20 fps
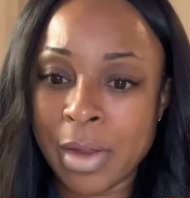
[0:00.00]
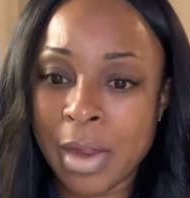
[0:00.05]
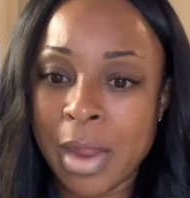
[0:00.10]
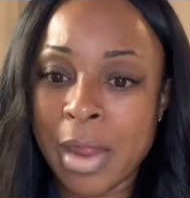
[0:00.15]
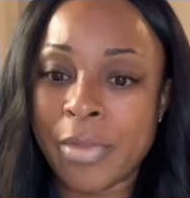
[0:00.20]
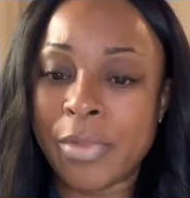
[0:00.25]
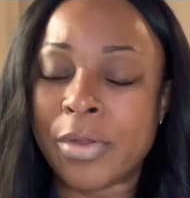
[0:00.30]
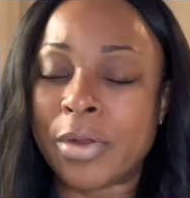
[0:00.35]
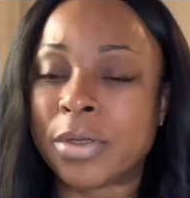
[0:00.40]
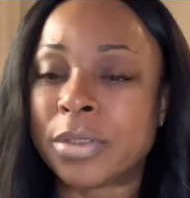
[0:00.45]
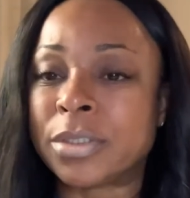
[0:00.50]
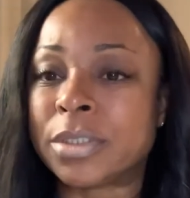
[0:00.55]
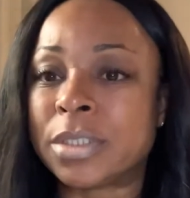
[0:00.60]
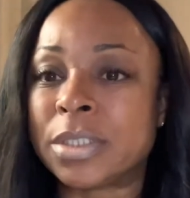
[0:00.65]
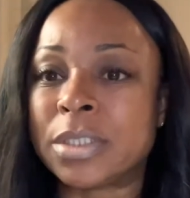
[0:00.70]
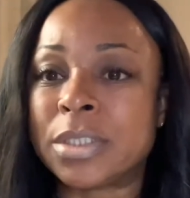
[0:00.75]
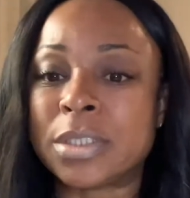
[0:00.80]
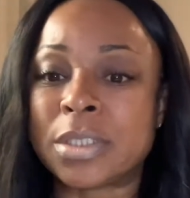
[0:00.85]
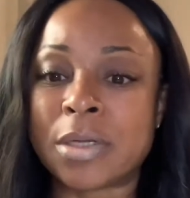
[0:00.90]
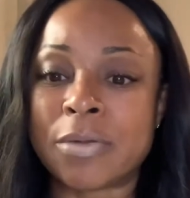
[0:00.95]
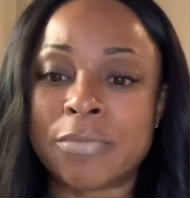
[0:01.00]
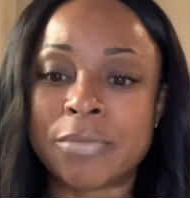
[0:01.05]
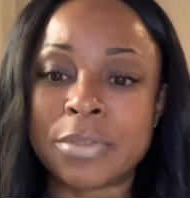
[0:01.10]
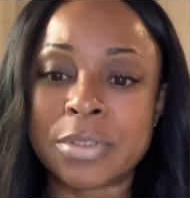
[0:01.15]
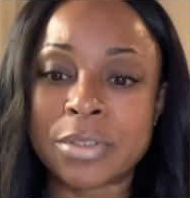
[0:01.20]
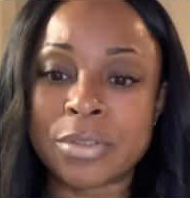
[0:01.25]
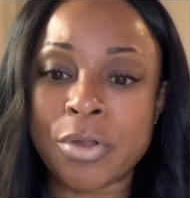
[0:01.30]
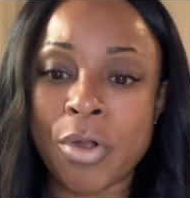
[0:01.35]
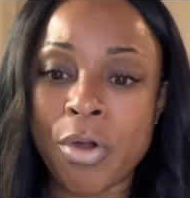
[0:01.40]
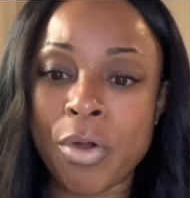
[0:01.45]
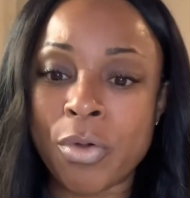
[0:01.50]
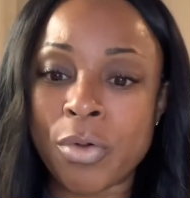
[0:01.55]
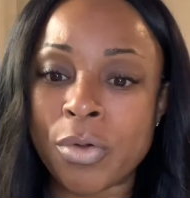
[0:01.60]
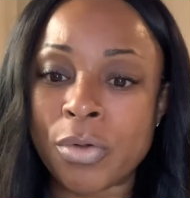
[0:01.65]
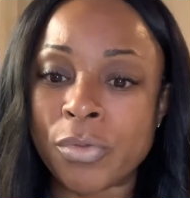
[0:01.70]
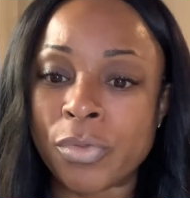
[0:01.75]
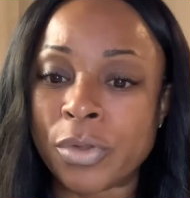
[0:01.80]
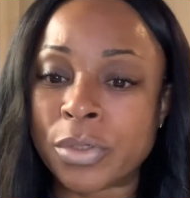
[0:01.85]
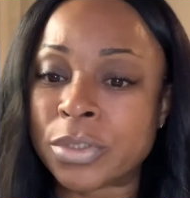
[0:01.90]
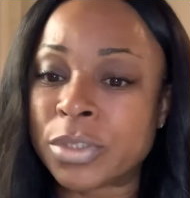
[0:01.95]
There are seasons of sorrow.
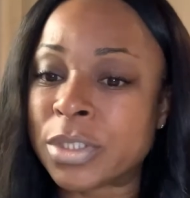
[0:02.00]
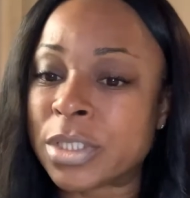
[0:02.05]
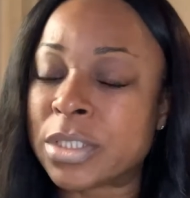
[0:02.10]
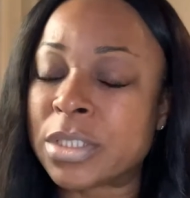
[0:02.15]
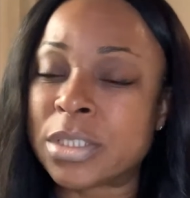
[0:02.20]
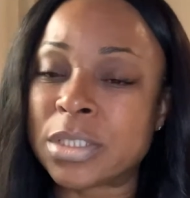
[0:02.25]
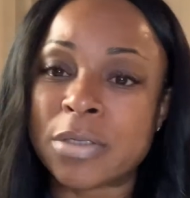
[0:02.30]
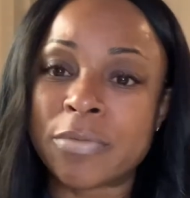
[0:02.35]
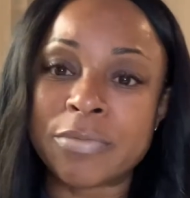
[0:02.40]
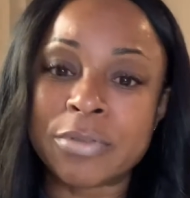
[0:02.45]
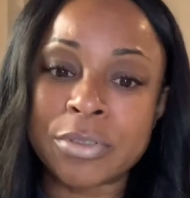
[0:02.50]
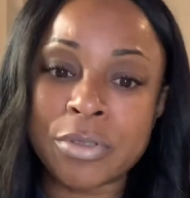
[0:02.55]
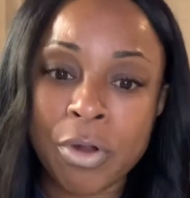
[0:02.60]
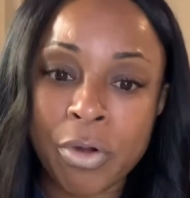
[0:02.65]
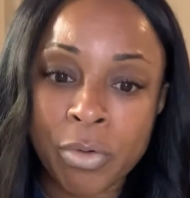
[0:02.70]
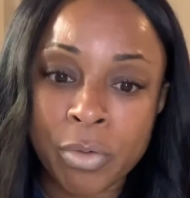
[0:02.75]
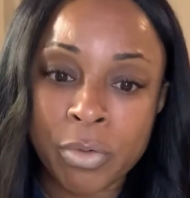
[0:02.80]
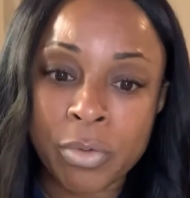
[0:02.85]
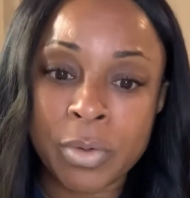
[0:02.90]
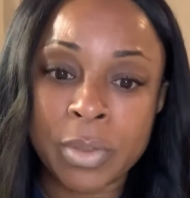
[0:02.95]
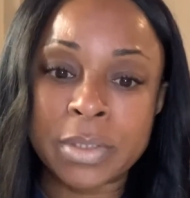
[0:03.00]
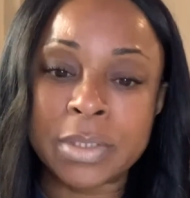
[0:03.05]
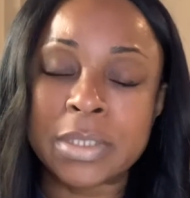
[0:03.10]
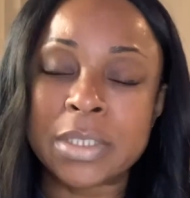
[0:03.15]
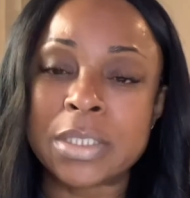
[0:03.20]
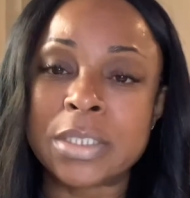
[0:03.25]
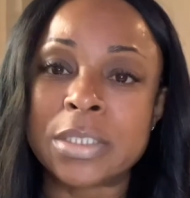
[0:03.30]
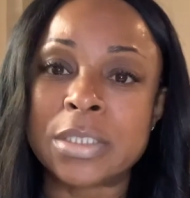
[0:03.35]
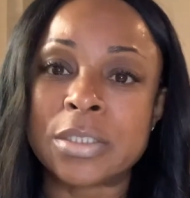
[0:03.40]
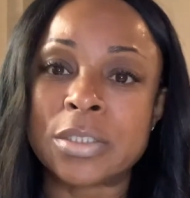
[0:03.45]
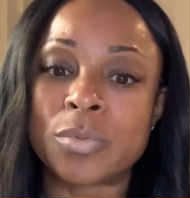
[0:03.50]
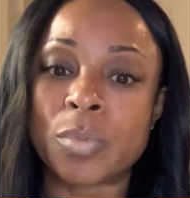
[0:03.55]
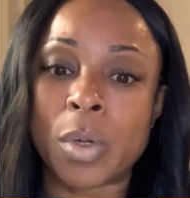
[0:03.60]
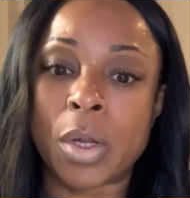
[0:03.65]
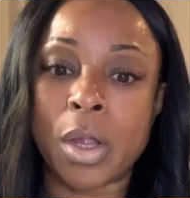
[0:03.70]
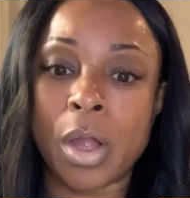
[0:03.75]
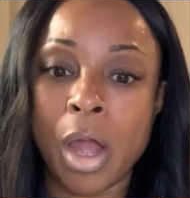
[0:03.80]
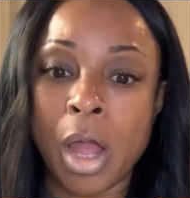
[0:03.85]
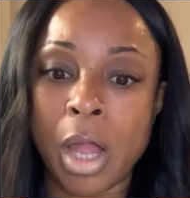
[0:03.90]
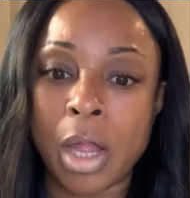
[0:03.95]
There's seasons of sorrow and seasons when
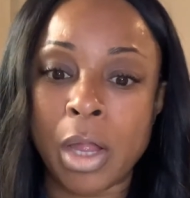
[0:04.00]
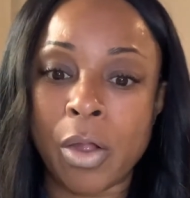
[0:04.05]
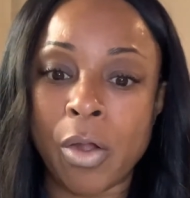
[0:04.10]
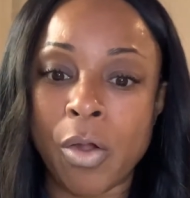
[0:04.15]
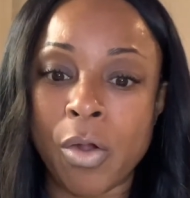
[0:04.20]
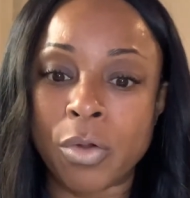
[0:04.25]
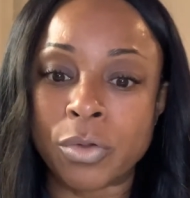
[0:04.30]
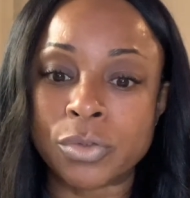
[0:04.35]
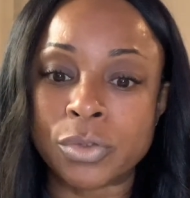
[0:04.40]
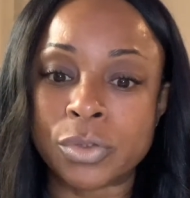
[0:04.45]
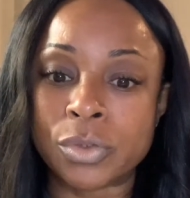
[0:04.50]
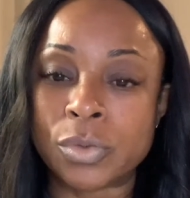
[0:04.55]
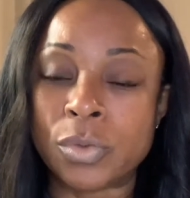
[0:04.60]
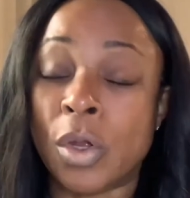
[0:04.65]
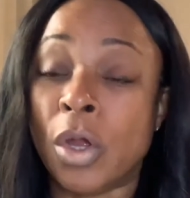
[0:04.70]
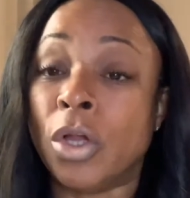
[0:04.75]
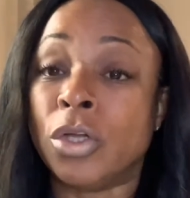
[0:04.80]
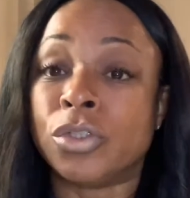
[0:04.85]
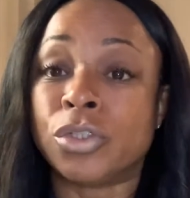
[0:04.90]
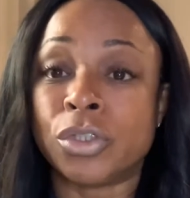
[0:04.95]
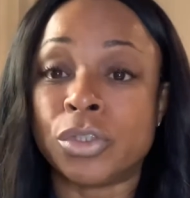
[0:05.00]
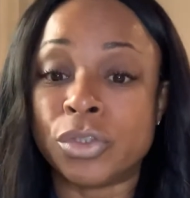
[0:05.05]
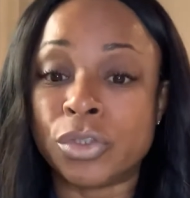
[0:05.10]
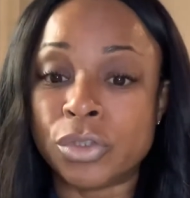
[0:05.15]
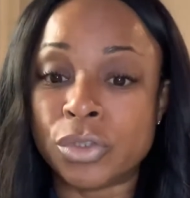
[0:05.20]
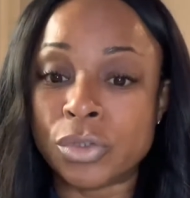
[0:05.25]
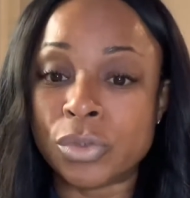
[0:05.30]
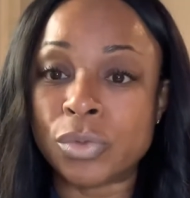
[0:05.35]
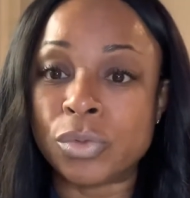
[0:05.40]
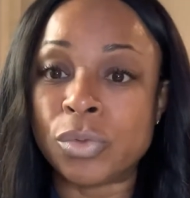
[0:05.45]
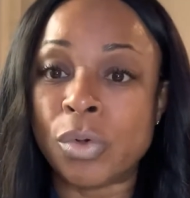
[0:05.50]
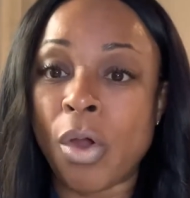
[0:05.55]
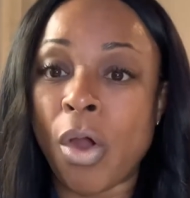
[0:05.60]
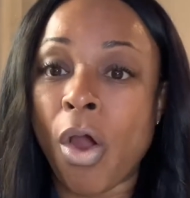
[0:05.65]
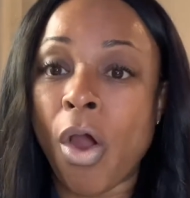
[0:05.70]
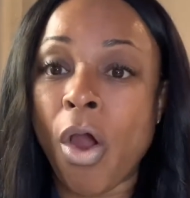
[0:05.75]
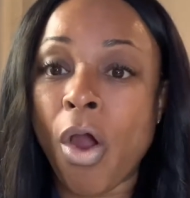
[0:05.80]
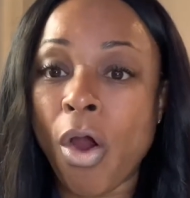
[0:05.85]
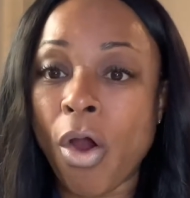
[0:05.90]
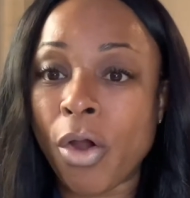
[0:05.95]
God calls you to do
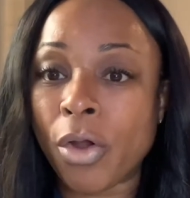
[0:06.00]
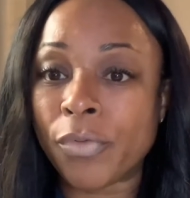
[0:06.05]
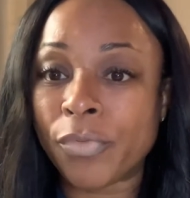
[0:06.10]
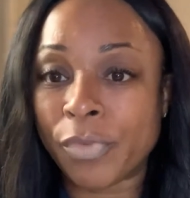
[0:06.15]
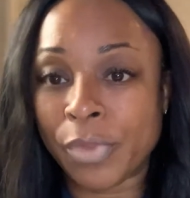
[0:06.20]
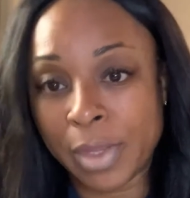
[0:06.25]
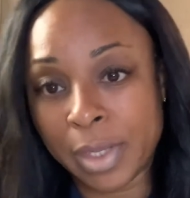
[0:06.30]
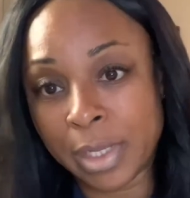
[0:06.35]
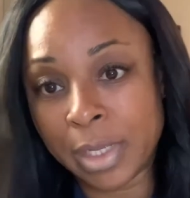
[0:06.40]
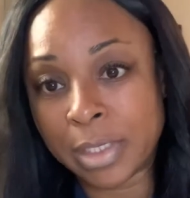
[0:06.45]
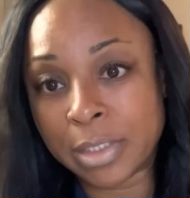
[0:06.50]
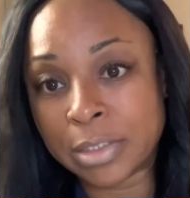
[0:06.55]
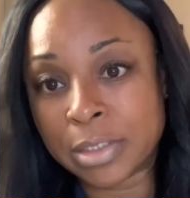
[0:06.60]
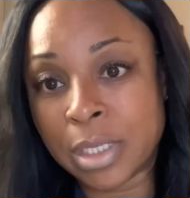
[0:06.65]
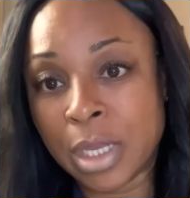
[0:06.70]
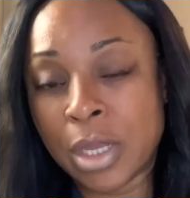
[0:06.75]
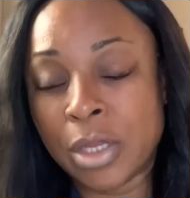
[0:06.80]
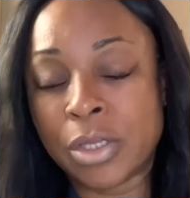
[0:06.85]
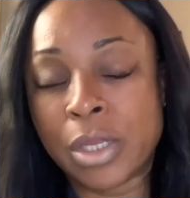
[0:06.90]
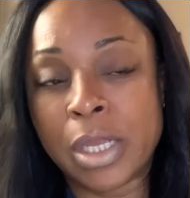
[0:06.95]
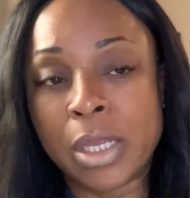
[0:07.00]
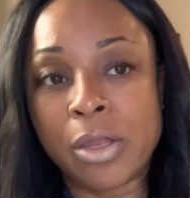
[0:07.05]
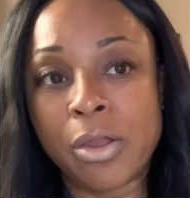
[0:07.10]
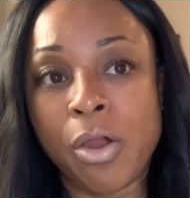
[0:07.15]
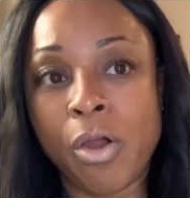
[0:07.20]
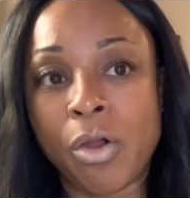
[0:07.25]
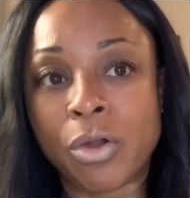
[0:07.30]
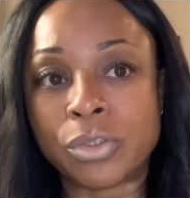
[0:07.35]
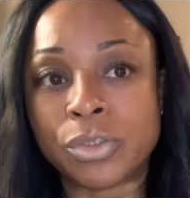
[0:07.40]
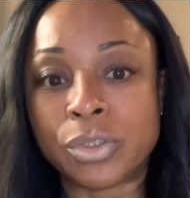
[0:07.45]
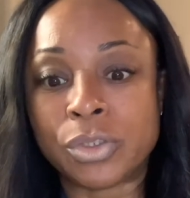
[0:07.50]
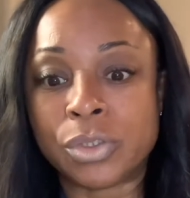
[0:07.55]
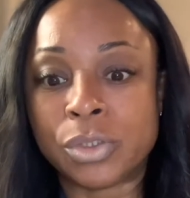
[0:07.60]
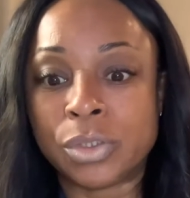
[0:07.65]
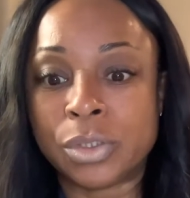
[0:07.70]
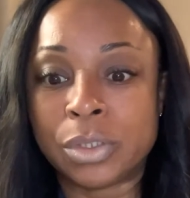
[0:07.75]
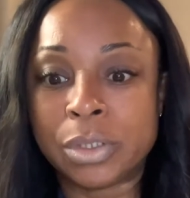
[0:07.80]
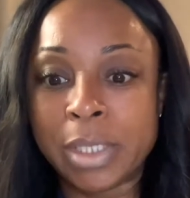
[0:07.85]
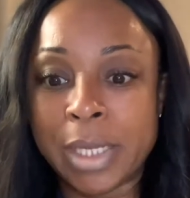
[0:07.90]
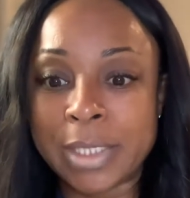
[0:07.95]
hard things. He calls you to
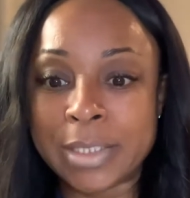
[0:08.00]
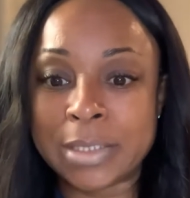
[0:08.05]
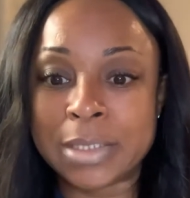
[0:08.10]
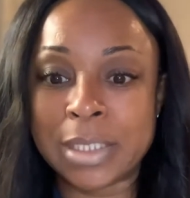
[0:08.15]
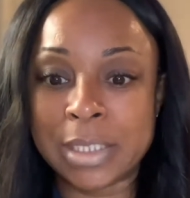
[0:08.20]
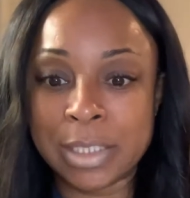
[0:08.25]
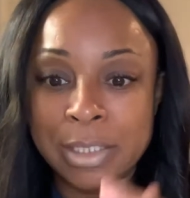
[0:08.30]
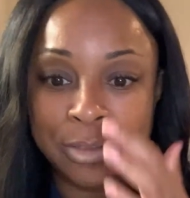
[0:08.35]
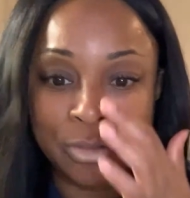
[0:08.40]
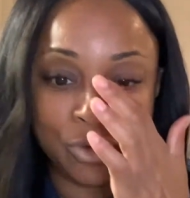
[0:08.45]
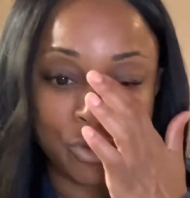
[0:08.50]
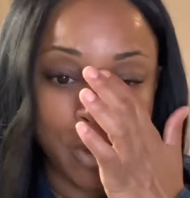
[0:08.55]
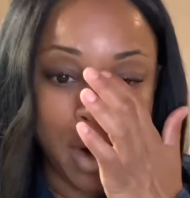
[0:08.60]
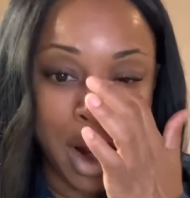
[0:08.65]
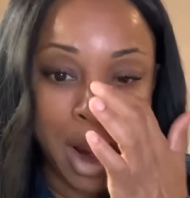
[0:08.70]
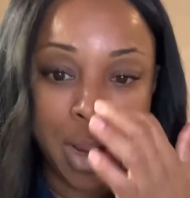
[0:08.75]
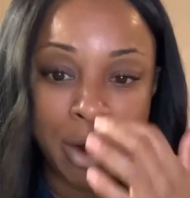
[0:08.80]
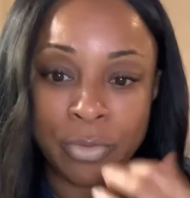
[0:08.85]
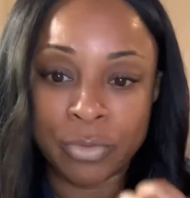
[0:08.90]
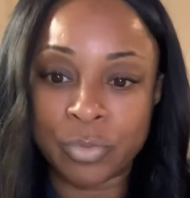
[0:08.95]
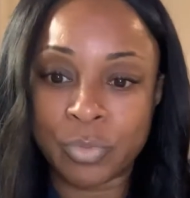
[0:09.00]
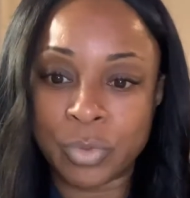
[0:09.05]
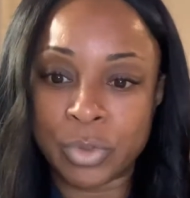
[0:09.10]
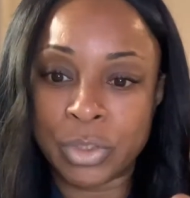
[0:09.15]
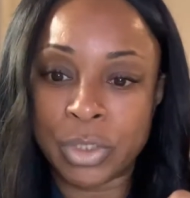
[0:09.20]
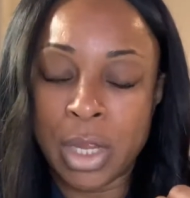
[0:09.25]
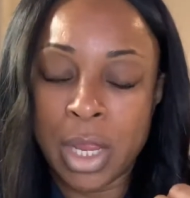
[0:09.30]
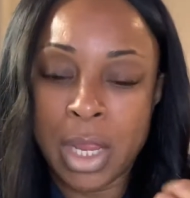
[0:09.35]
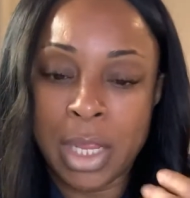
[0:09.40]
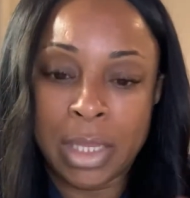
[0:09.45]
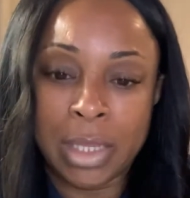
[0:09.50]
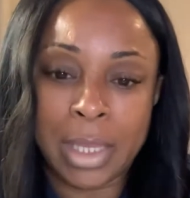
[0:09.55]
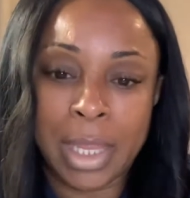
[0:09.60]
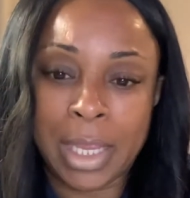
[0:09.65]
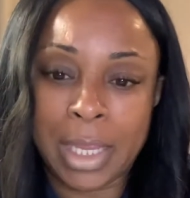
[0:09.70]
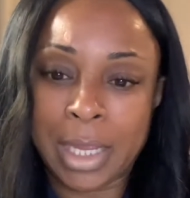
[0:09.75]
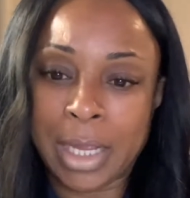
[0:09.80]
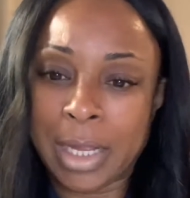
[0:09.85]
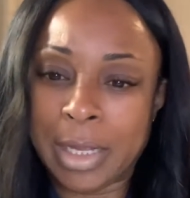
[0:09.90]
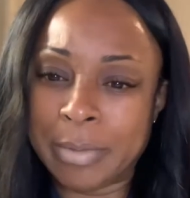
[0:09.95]
testing and trials when
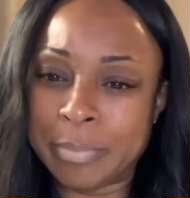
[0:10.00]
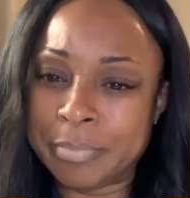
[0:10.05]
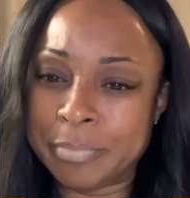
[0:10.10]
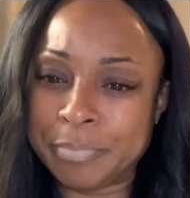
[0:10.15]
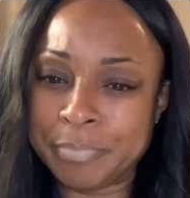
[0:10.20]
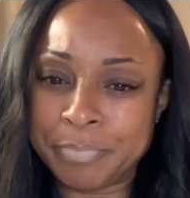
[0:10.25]
like um